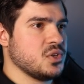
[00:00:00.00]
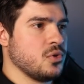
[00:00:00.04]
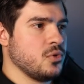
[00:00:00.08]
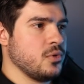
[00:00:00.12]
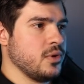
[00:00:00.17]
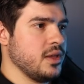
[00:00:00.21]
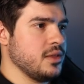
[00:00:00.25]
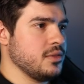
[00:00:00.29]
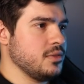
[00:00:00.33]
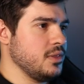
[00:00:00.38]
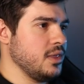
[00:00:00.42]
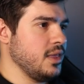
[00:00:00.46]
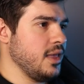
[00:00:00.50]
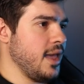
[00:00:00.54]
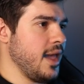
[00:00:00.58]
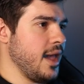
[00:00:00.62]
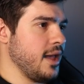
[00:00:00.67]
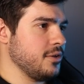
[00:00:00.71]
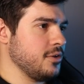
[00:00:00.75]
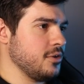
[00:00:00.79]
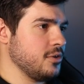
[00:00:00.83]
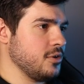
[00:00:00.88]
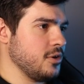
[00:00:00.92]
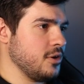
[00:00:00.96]
So in
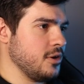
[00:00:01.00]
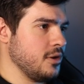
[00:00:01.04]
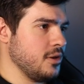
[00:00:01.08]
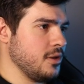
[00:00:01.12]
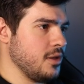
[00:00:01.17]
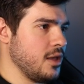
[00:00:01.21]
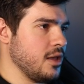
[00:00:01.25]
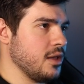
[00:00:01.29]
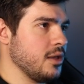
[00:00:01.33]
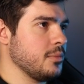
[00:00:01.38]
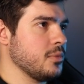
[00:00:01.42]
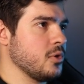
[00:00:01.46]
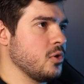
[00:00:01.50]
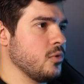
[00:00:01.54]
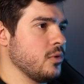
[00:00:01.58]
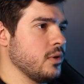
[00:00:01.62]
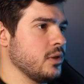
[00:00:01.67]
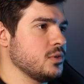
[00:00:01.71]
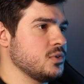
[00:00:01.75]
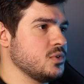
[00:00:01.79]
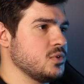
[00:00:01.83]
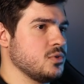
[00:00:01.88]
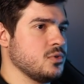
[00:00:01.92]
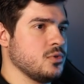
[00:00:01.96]
the editor, I'm
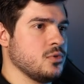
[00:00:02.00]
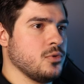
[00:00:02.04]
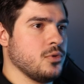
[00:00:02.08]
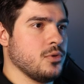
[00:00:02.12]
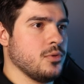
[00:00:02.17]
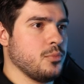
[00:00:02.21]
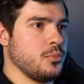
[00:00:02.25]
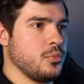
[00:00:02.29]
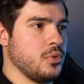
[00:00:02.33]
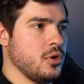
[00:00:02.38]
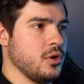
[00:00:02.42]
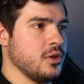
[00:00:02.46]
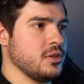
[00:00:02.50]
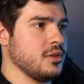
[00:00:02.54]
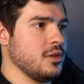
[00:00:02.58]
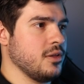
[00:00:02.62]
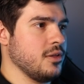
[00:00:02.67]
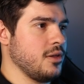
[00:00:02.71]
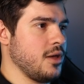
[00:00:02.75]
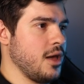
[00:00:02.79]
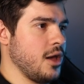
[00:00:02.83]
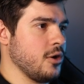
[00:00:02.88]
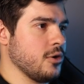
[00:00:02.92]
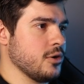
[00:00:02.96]
going to
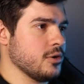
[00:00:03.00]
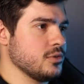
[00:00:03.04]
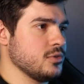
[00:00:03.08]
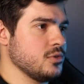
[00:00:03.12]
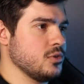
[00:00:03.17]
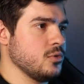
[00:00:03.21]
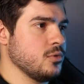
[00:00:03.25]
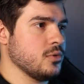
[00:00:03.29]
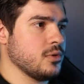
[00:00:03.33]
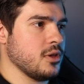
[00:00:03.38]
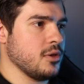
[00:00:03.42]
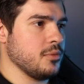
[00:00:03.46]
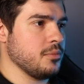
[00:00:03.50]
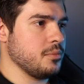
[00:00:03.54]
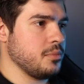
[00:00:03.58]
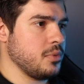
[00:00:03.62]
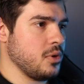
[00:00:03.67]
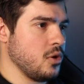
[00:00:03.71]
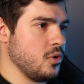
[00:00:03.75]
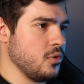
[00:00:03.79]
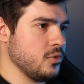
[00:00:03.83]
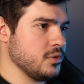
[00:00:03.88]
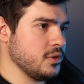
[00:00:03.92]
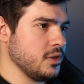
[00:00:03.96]
put our new
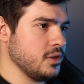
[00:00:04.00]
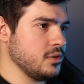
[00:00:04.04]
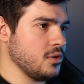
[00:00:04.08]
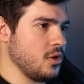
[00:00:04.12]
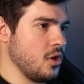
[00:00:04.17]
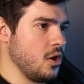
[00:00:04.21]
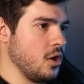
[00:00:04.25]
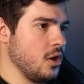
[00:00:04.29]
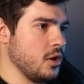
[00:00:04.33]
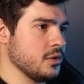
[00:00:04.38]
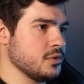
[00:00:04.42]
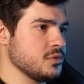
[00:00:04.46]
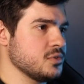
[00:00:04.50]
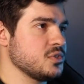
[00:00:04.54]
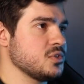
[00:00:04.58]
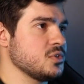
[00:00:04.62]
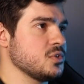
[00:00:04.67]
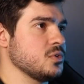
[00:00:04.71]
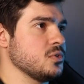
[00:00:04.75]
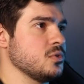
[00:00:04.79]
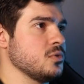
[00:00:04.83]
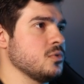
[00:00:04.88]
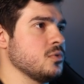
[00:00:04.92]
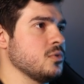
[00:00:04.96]
component
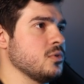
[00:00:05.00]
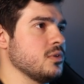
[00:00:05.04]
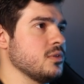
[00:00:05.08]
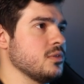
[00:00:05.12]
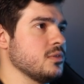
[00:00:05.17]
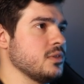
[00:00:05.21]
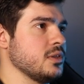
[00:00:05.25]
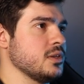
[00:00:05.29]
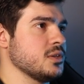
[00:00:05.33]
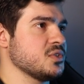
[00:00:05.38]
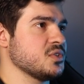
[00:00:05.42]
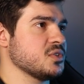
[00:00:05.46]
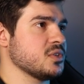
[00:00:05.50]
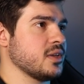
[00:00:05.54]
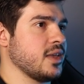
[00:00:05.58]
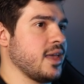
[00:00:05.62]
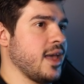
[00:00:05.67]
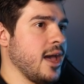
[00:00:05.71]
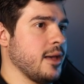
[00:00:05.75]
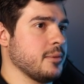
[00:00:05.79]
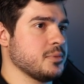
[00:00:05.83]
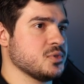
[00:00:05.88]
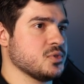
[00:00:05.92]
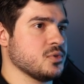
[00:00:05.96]
onto this
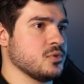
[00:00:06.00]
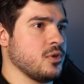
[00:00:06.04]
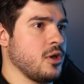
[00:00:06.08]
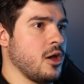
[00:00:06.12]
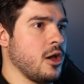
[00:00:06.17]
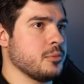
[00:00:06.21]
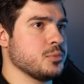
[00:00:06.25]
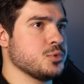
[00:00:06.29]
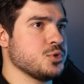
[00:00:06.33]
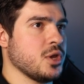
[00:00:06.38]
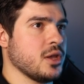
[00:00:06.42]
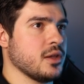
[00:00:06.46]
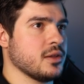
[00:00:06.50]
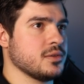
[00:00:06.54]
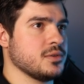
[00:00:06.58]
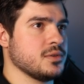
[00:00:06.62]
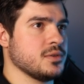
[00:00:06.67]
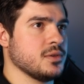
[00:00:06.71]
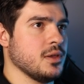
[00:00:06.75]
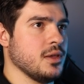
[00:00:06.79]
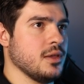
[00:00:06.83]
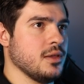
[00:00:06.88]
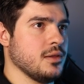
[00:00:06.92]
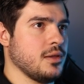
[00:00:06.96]
capsule
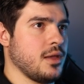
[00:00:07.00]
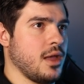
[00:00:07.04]
object.